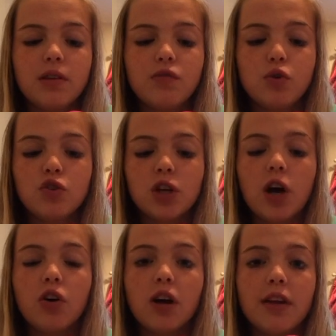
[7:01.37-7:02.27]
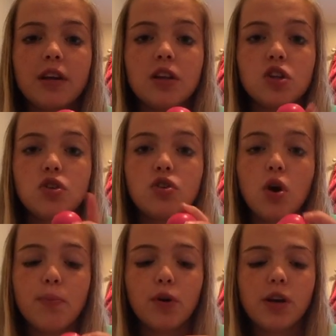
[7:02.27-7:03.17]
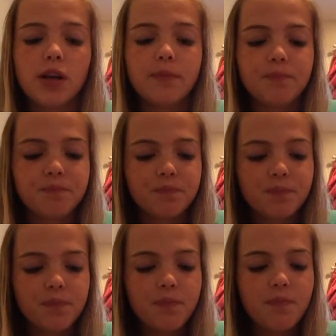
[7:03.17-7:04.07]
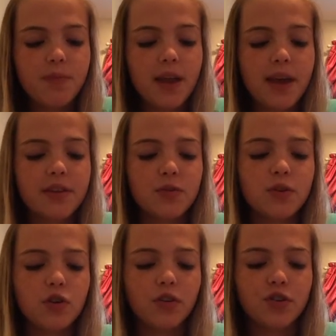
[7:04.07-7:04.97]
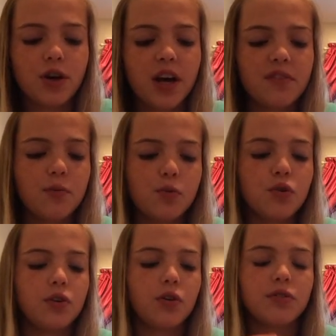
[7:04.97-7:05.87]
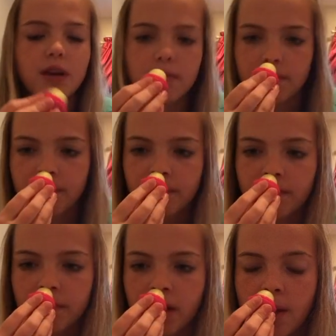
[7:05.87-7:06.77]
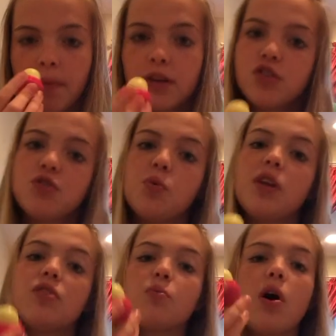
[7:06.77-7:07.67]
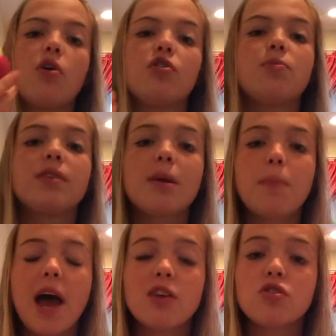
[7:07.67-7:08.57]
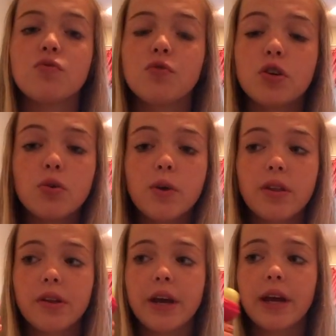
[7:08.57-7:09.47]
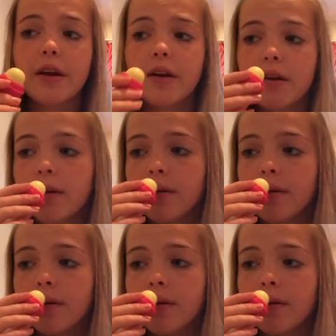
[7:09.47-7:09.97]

this fuchsia color. I think it's so pretty. And this one's also kind of a more dull scent, but it's sweet as well. It smells like passion fruit with like